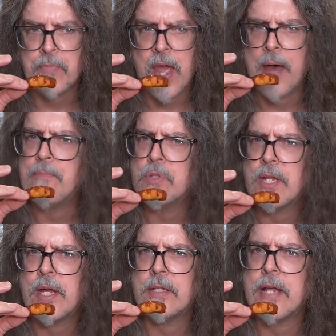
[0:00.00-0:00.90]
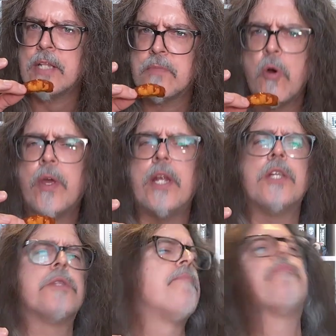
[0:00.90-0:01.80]
Yeah, so that
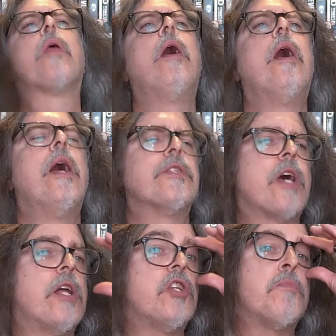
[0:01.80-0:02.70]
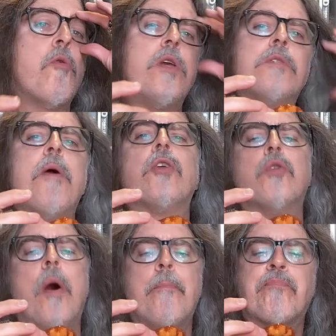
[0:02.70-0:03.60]
smokiness, it's got a good smoky smell
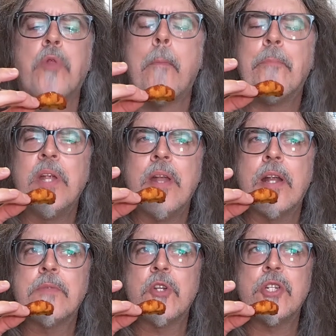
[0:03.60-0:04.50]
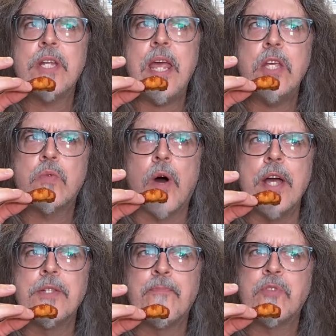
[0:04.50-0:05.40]
to it, but not as much taste-wise.